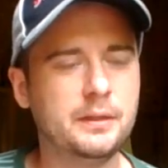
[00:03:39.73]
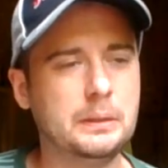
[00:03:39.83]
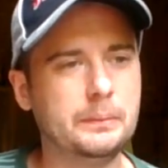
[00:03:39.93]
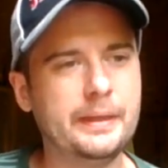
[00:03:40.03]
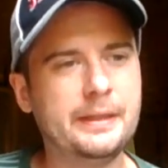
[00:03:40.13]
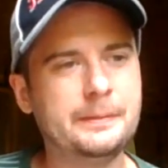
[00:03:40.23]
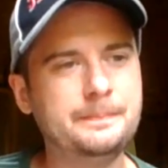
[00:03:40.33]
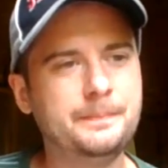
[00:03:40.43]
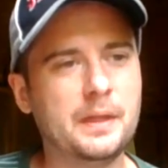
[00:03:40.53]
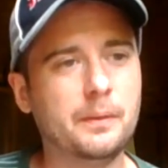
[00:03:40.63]

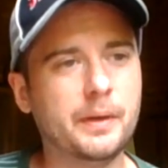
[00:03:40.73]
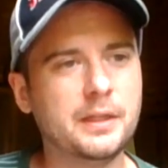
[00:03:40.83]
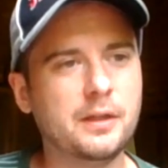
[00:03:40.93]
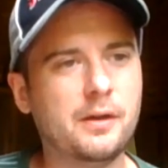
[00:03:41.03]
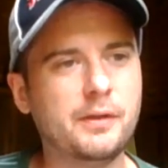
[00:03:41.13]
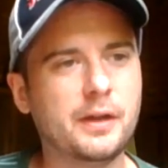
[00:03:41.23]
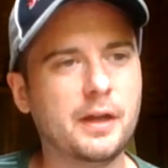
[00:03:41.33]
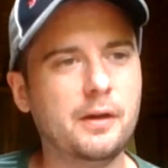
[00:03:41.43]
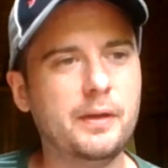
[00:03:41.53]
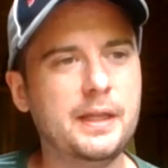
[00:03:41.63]
Well, it wasn't long
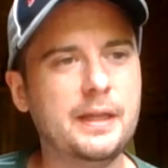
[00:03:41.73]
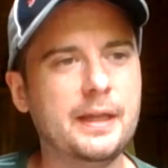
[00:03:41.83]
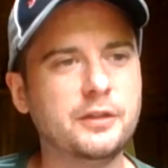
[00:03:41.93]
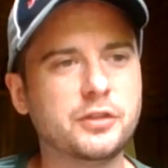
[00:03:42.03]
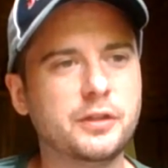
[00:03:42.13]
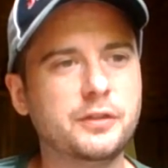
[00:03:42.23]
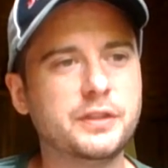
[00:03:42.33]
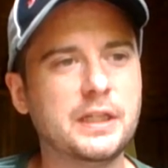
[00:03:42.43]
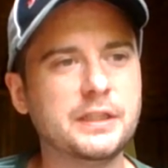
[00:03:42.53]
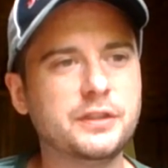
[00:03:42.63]
ago he
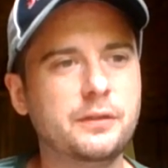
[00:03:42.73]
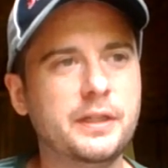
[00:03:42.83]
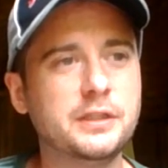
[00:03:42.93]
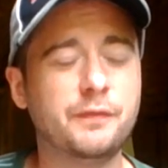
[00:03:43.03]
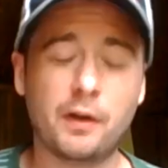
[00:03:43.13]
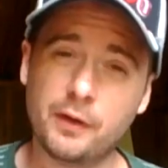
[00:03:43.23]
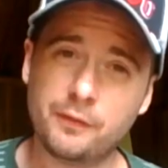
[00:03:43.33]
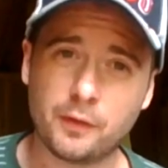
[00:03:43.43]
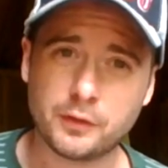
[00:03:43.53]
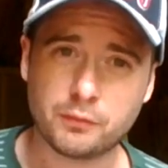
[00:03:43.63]
introduced us to his very
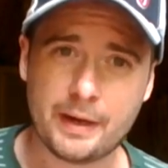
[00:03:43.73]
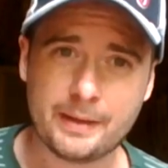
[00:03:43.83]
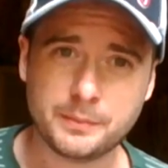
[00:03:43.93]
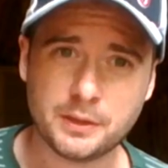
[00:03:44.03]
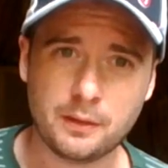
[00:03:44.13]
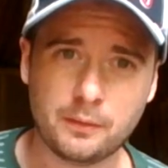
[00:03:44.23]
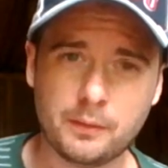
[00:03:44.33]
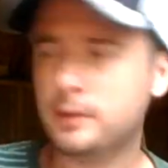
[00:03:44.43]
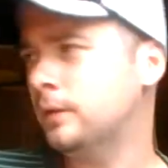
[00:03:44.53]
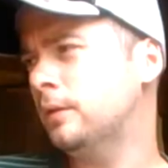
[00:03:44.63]
first rap song.
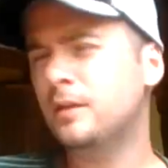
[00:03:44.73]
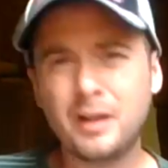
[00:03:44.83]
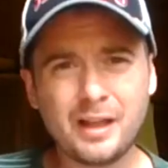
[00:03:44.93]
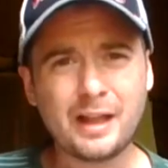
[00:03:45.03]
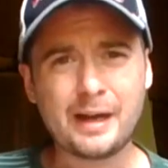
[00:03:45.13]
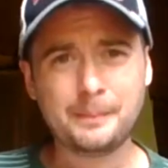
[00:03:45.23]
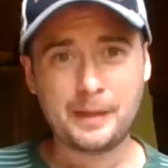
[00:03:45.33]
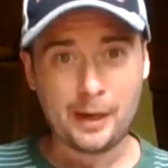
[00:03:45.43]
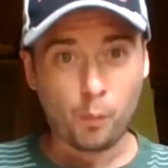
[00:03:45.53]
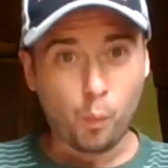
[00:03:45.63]
And I'm
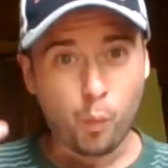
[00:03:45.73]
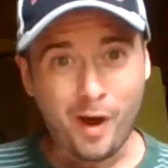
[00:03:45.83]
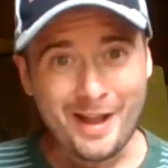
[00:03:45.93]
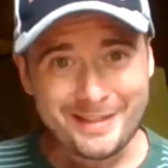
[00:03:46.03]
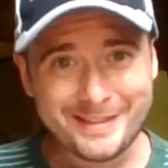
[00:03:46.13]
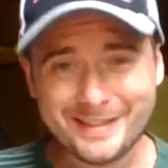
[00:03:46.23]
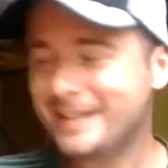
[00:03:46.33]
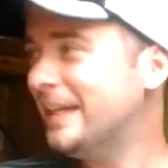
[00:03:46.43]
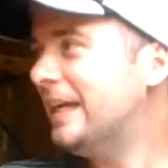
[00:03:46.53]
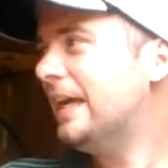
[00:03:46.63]
like, what?
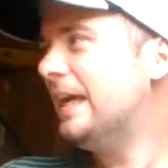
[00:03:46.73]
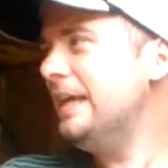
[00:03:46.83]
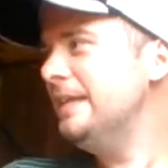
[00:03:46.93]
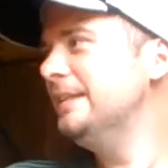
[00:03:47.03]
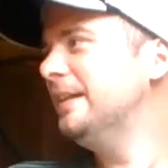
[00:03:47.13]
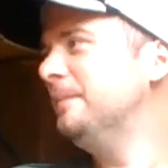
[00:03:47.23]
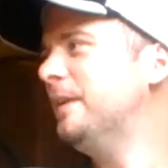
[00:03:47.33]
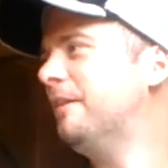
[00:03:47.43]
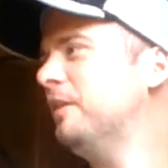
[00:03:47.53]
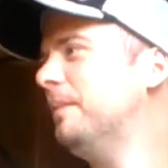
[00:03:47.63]
He
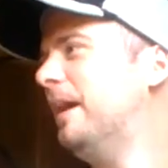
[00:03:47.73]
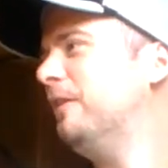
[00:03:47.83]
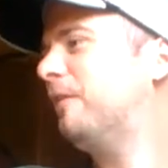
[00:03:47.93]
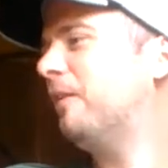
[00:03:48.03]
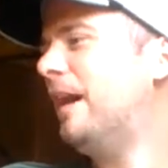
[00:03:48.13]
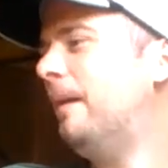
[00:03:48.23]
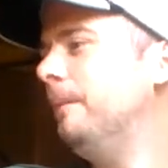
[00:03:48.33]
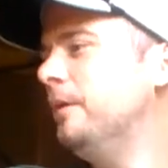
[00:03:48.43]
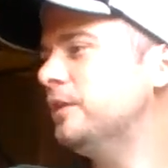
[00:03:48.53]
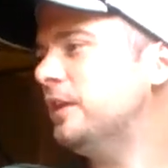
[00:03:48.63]
condemned everybody for rap
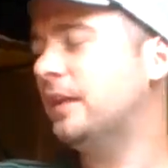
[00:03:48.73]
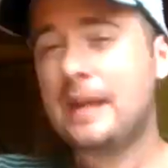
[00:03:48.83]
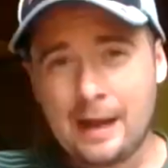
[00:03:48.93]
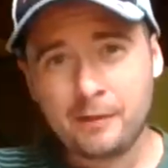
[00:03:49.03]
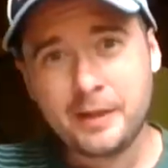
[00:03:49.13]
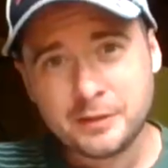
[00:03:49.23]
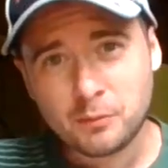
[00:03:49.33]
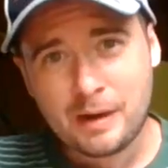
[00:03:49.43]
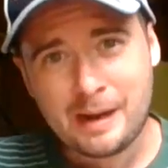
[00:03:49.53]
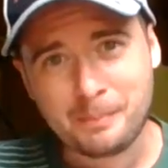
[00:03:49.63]
music and now he's a
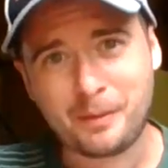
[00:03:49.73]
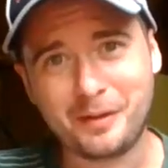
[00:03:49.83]
rapper.